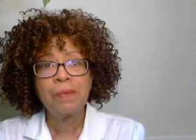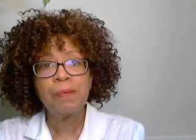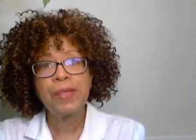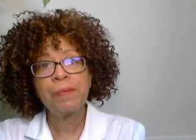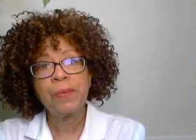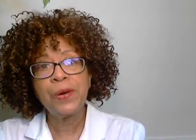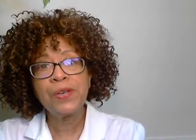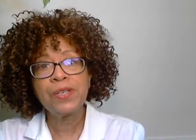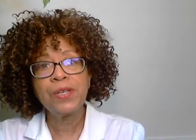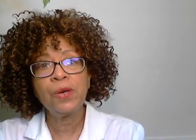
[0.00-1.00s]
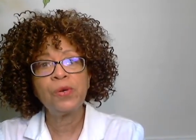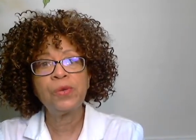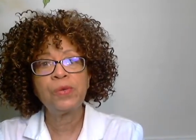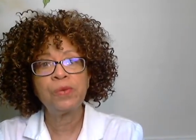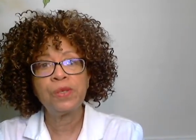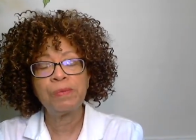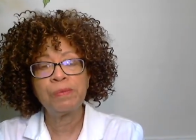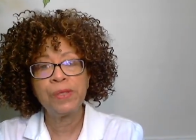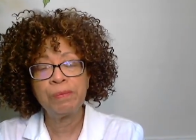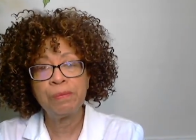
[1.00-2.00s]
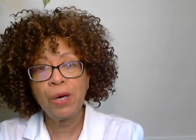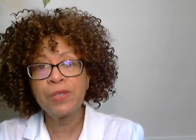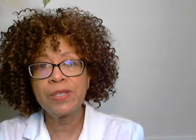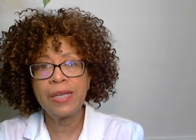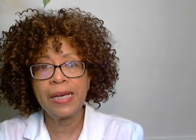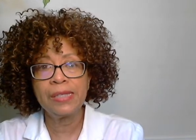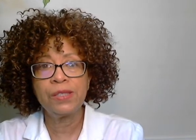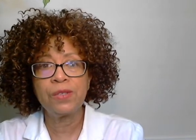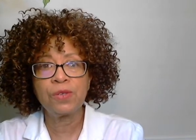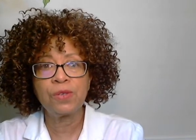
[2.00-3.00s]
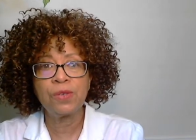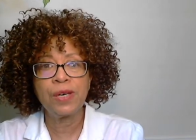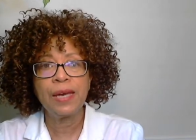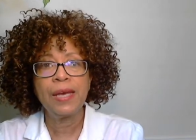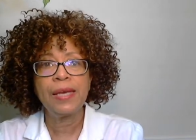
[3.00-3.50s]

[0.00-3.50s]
But the person who will be most likely to snore